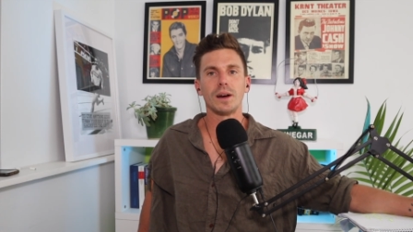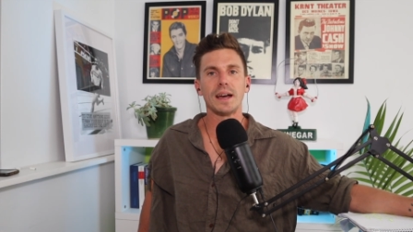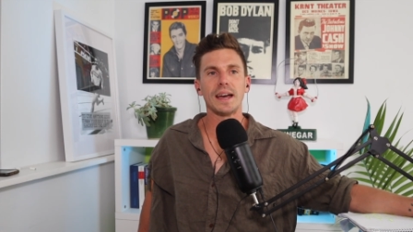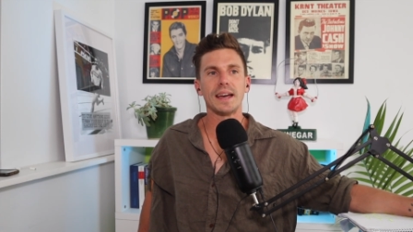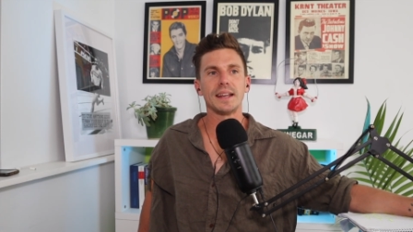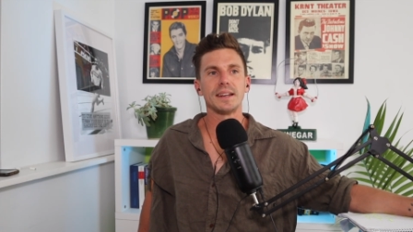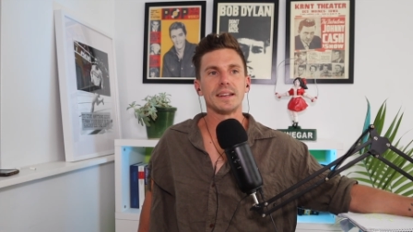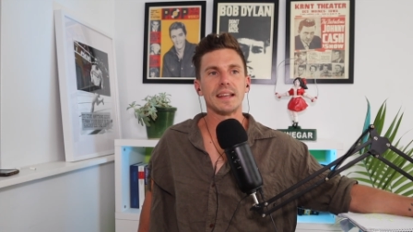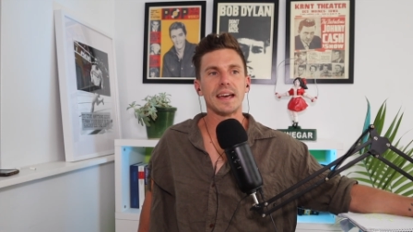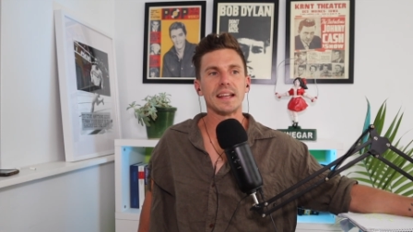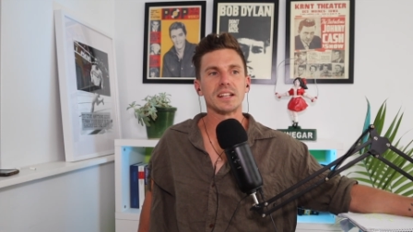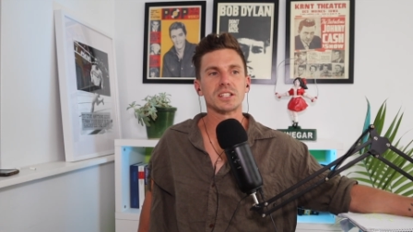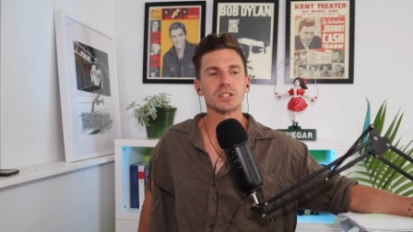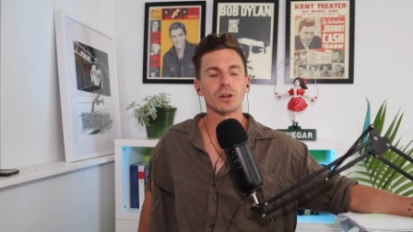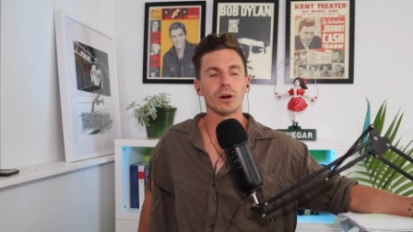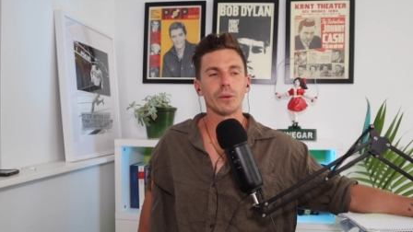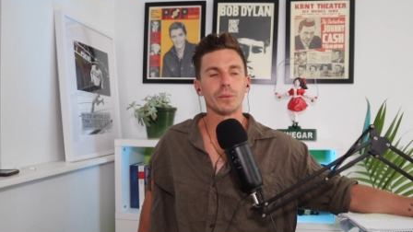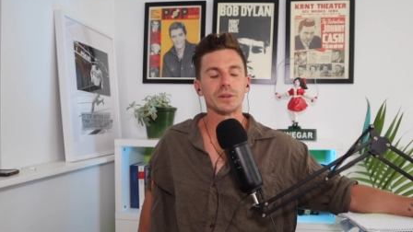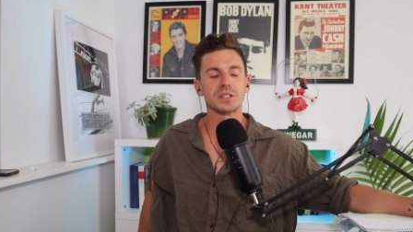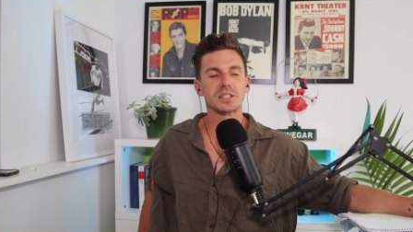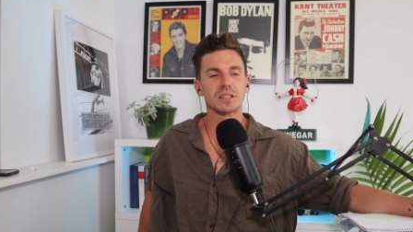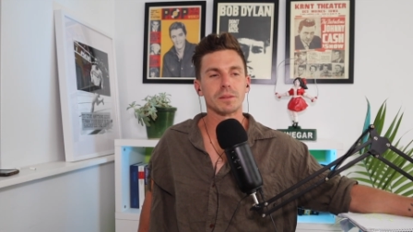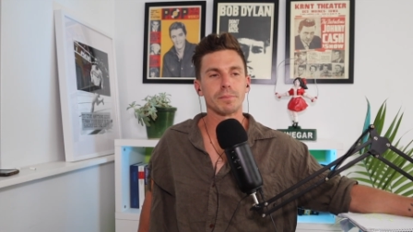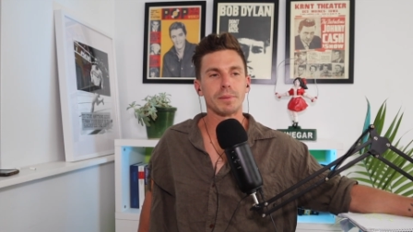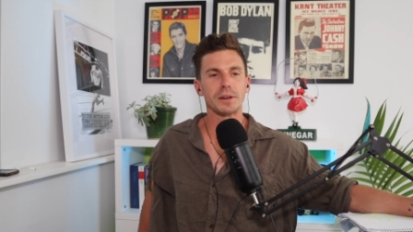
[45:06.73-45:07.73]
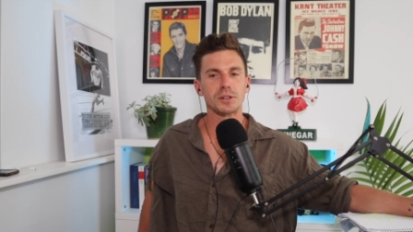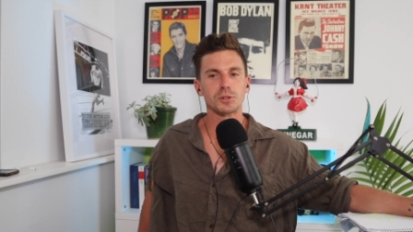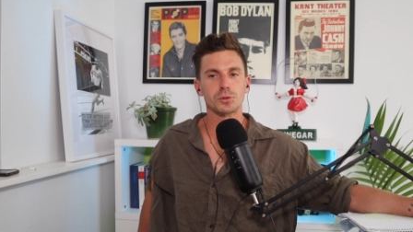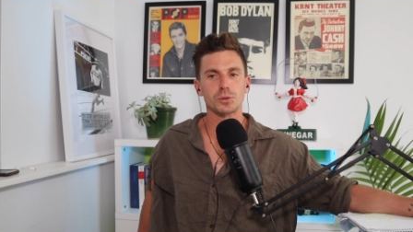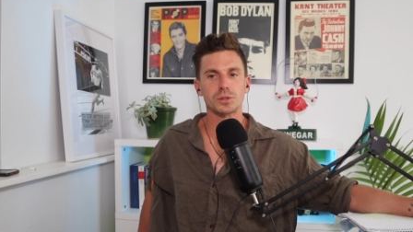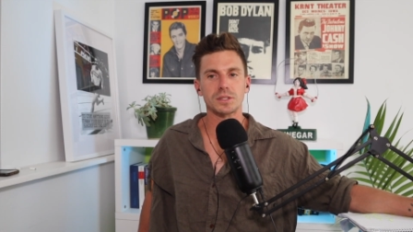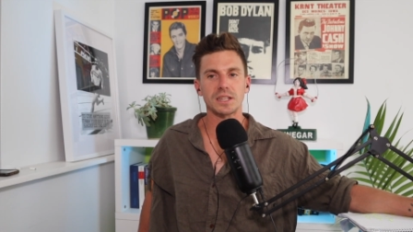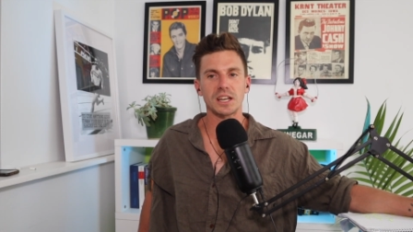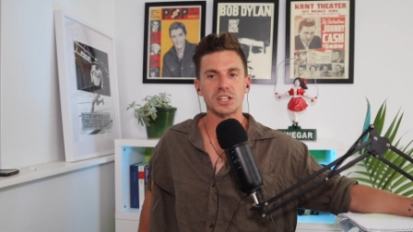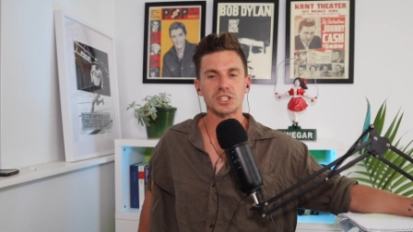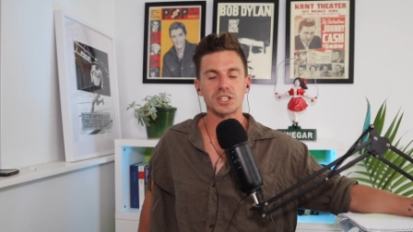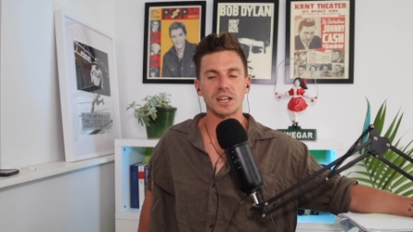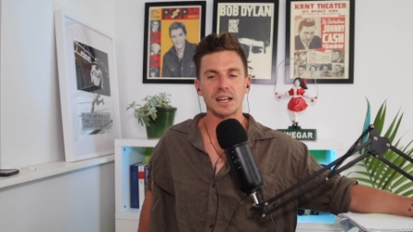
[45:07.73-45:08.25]
And and so I went to the petrol
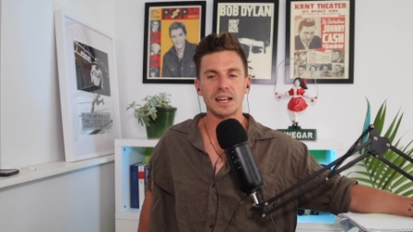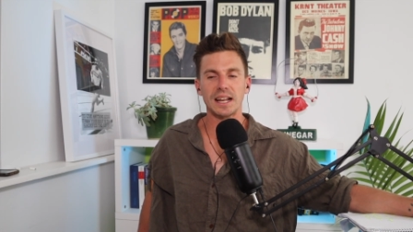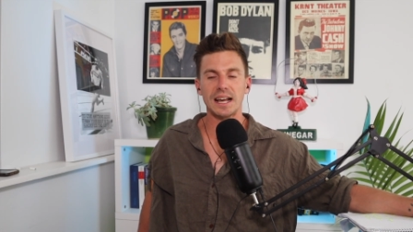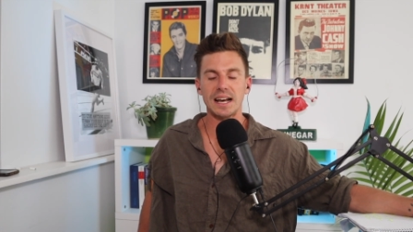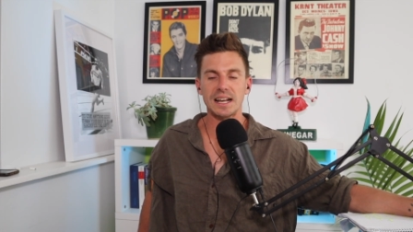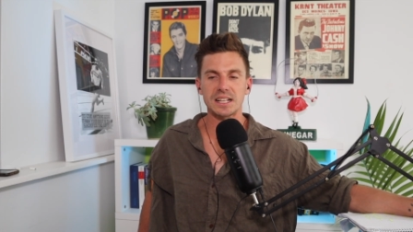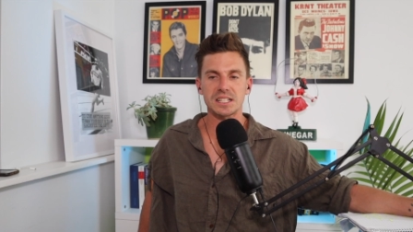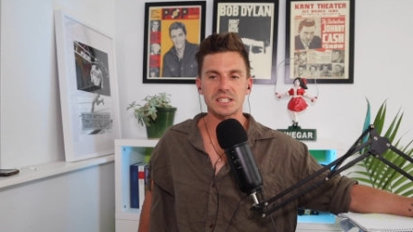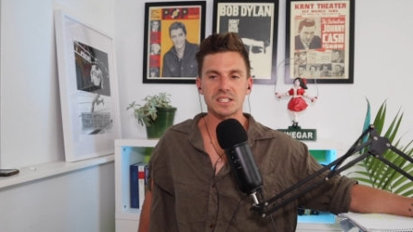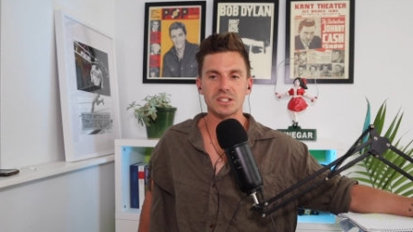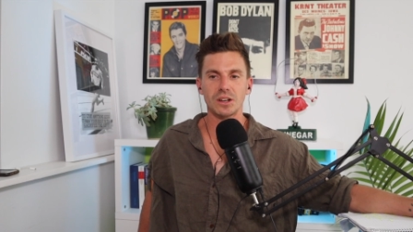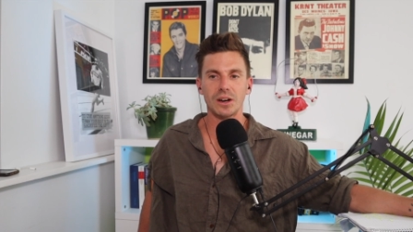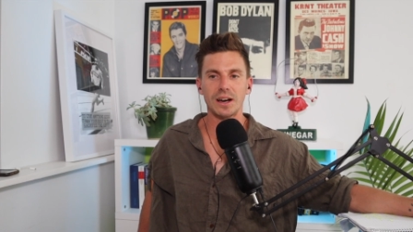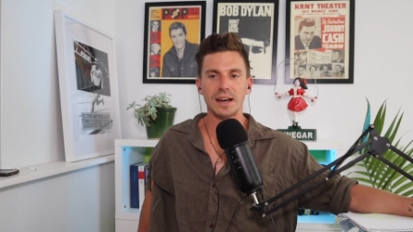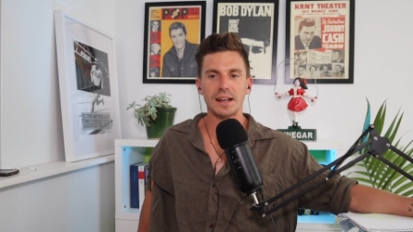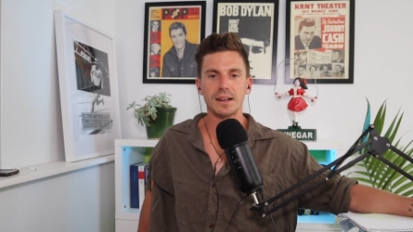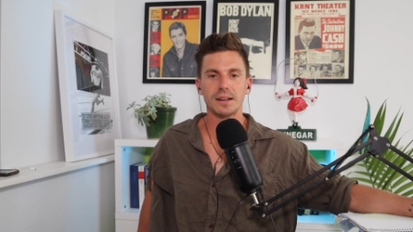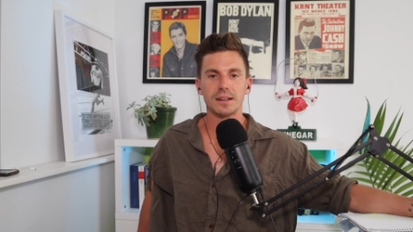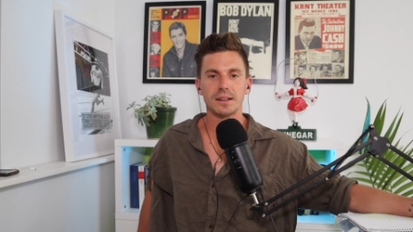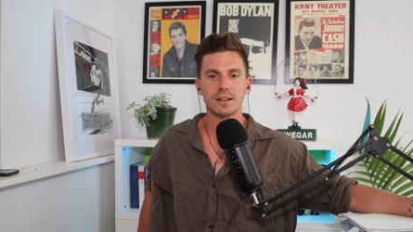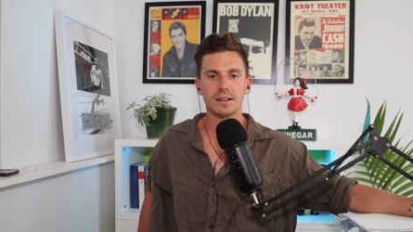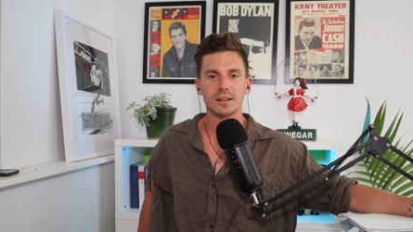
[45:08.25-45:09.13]
station last night